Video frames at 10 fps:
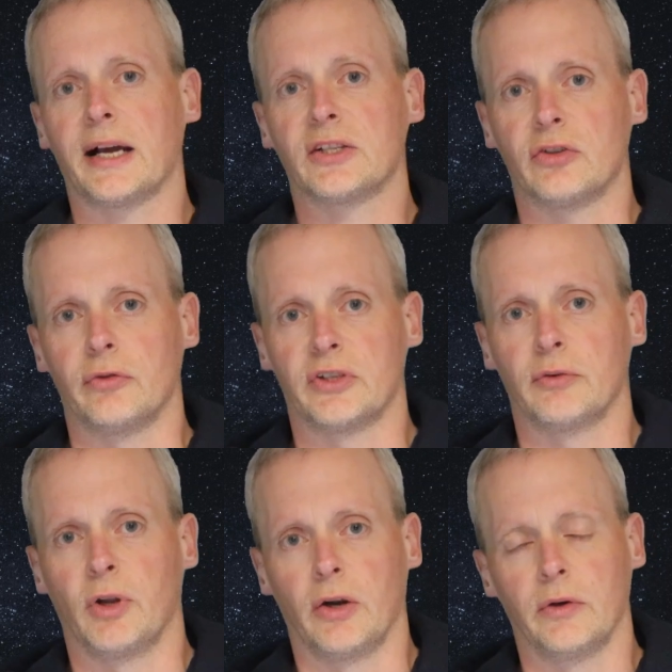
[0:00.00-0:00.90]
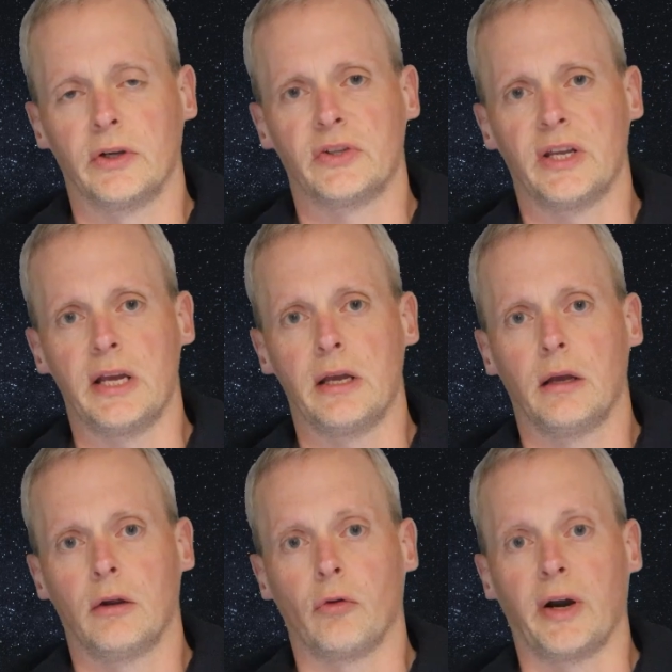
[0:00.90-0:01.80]
asterism known as
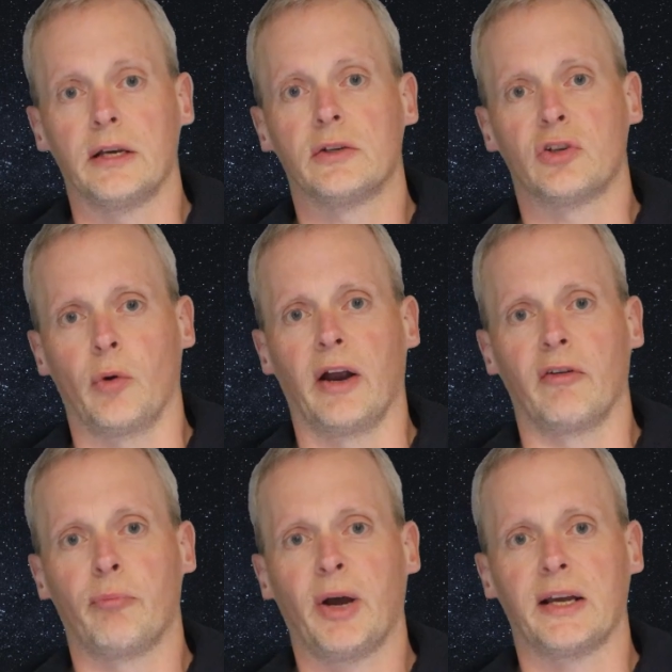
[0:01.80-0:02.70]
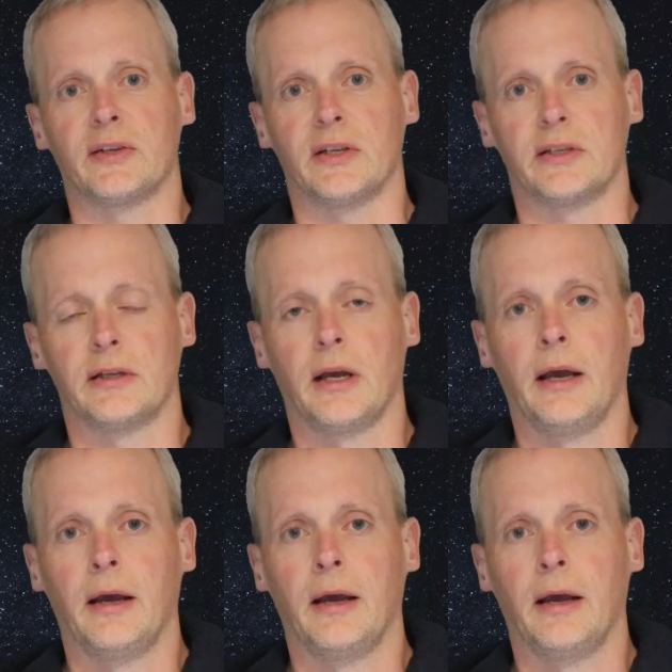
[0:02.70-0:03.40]
the Great Square of Pegasus.